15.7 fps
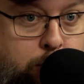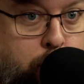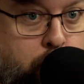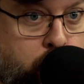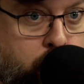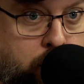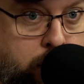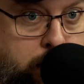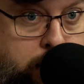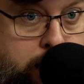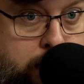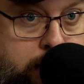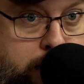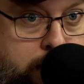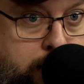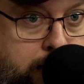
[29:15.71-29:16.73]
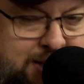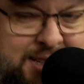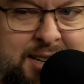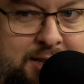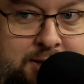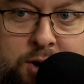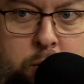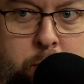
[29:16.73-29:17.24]
ooh, it's like
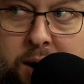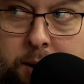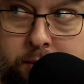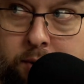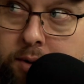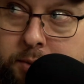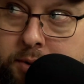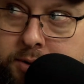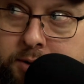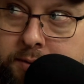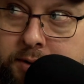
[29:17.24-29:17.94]
a soap opera almost.